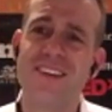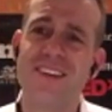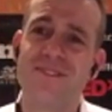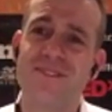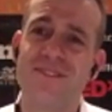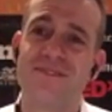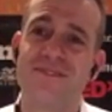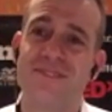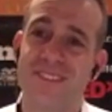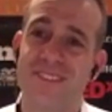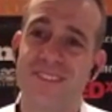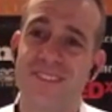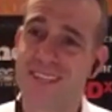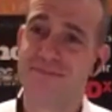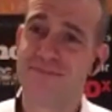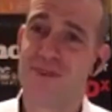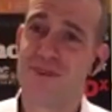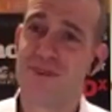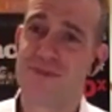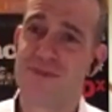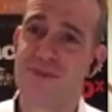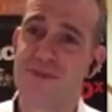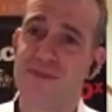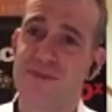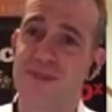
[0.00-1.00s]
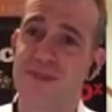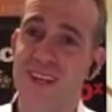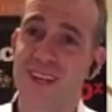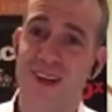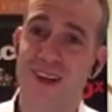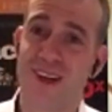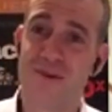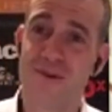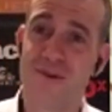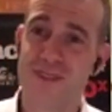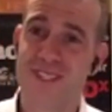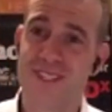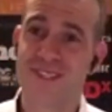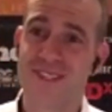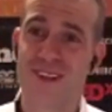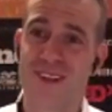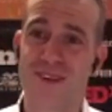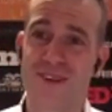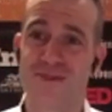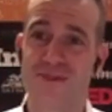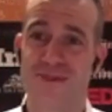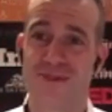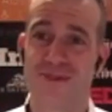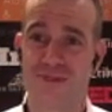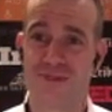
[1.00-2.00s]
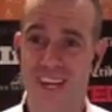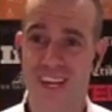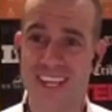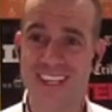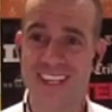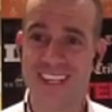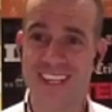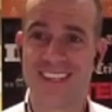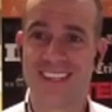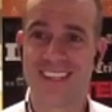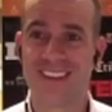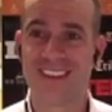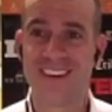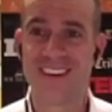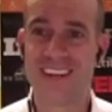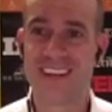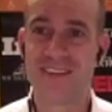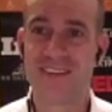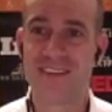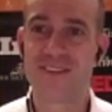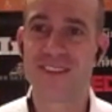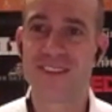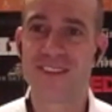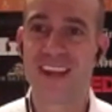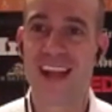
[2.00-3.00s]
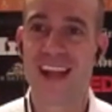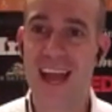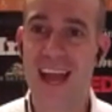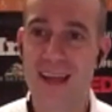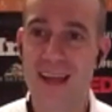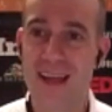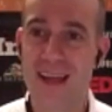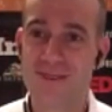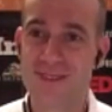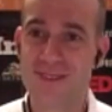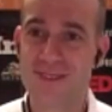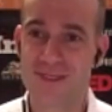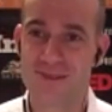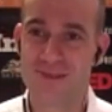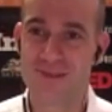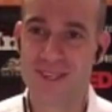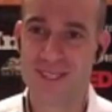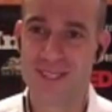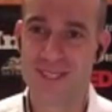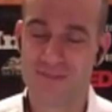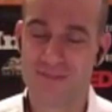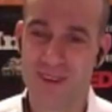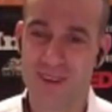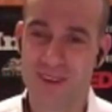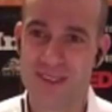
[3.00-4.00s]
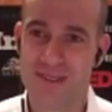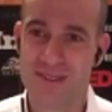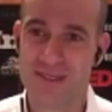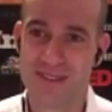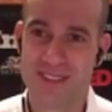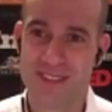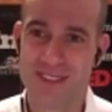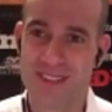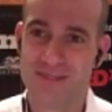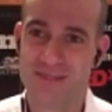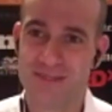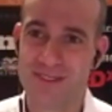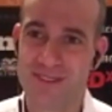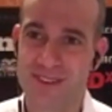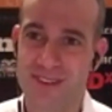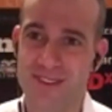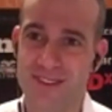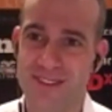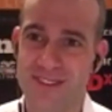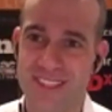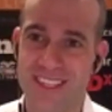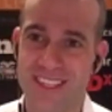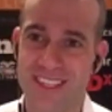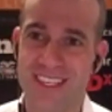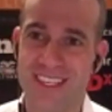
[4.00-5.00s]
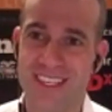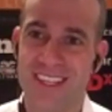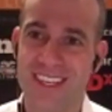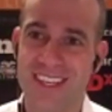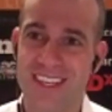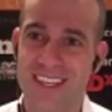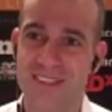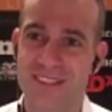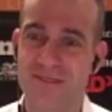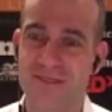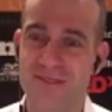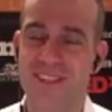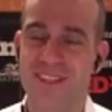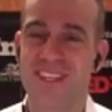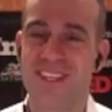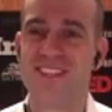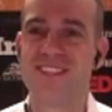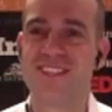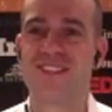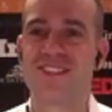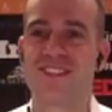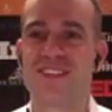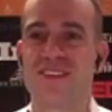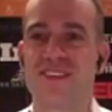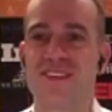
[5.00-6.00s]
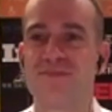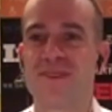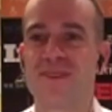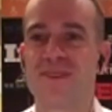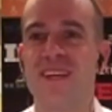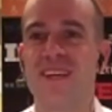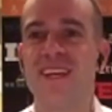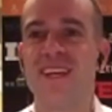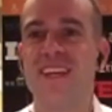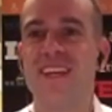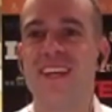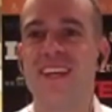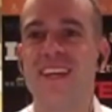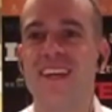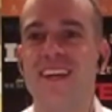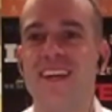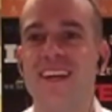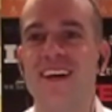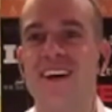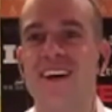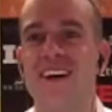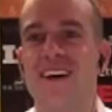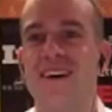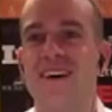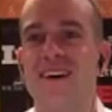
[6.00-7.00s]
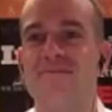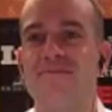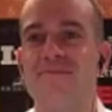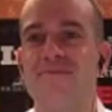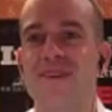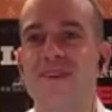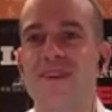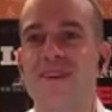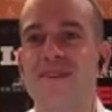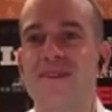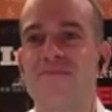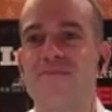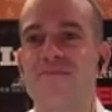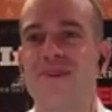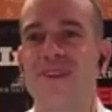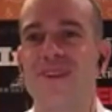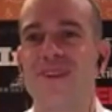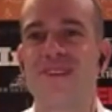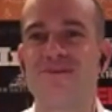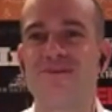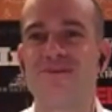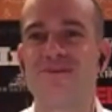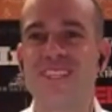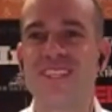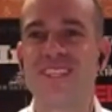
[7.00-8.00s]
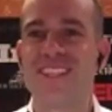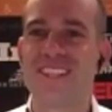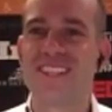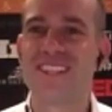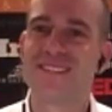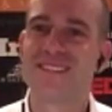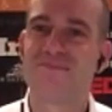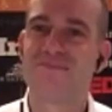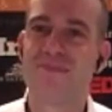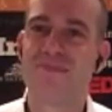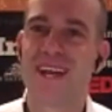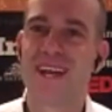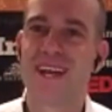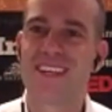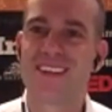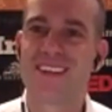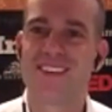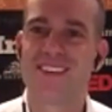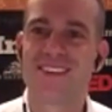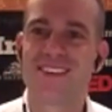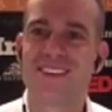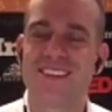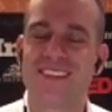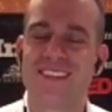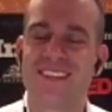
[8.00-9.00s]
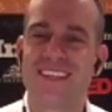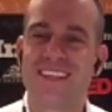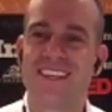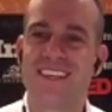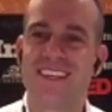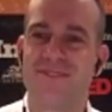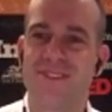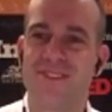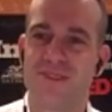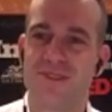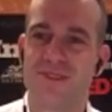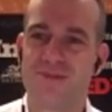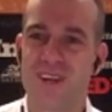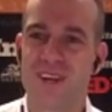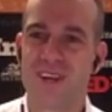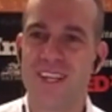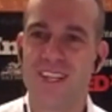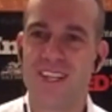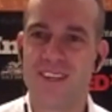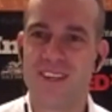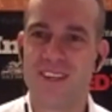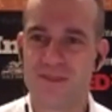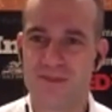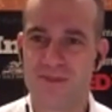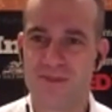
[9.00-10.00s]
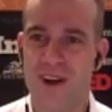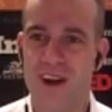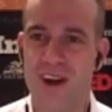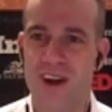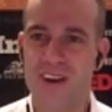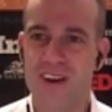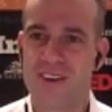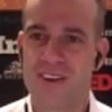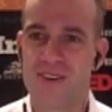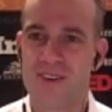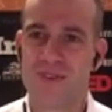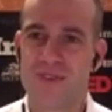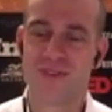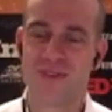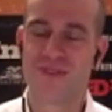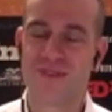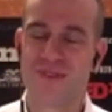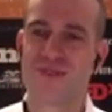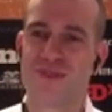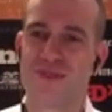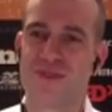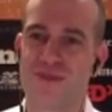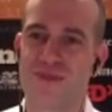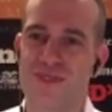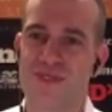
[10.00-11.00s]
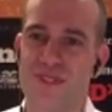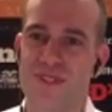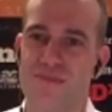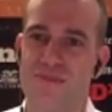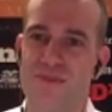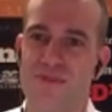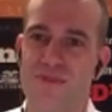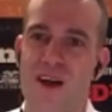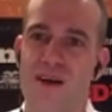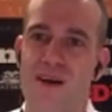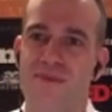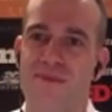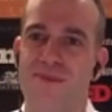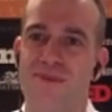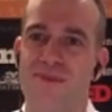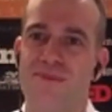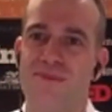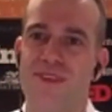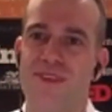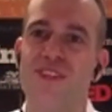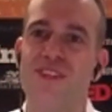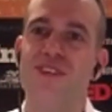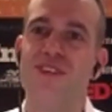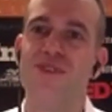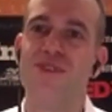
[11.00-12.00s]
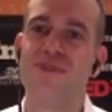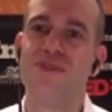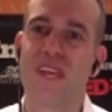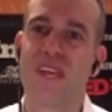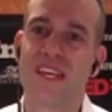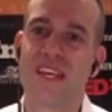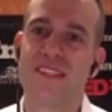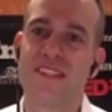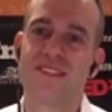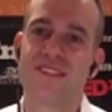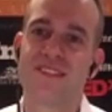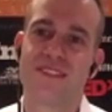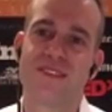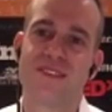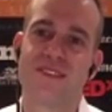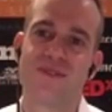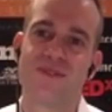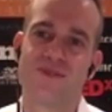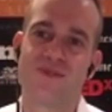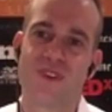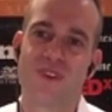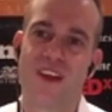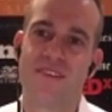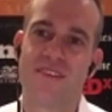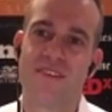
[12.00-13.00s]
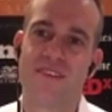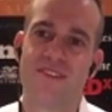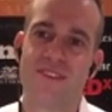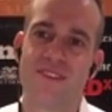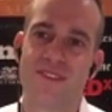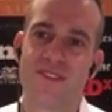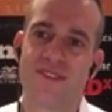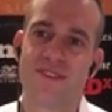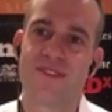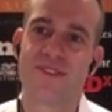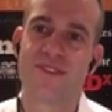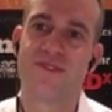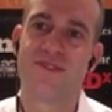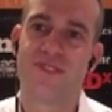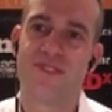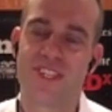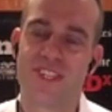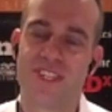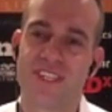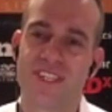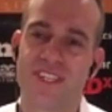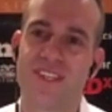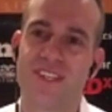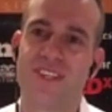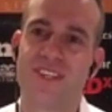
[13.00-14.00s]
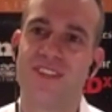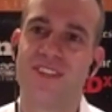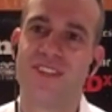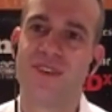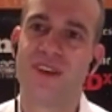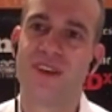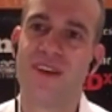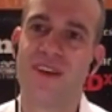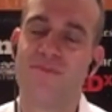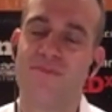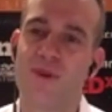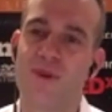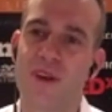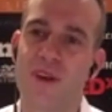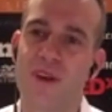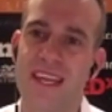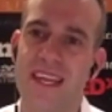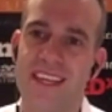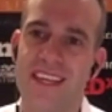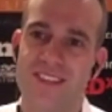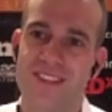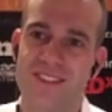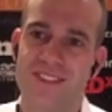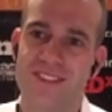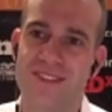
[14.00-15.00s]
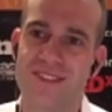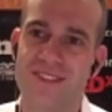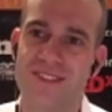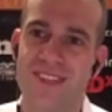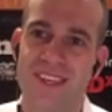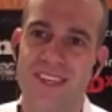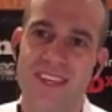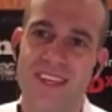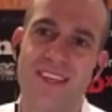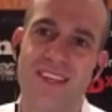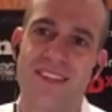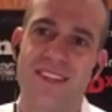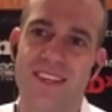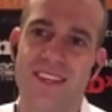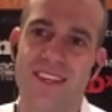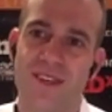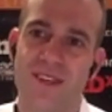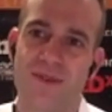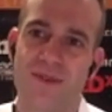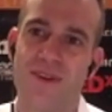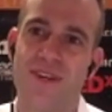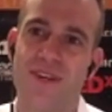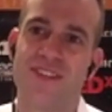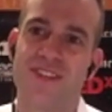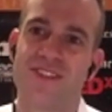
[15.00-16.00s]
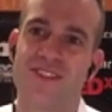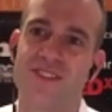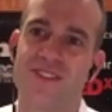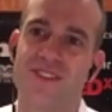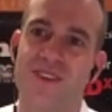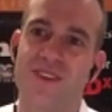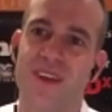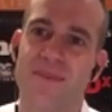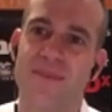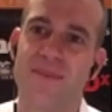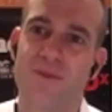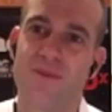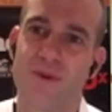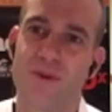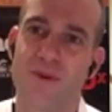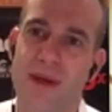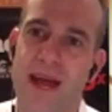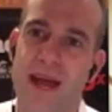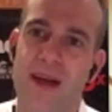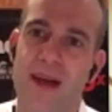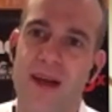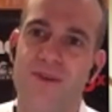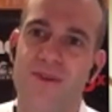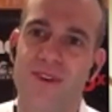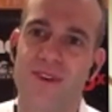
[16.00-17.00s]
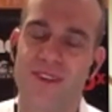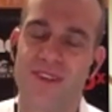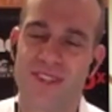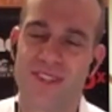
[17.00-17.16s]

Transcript: like most people, I always thought I was right. I never thought I was the reason why there was a difficulty in the relationship. But it really doesn't matter if you're right or wrong or the source of the problem. You can still drive the solution. You have more agency in the equation. You have more power in the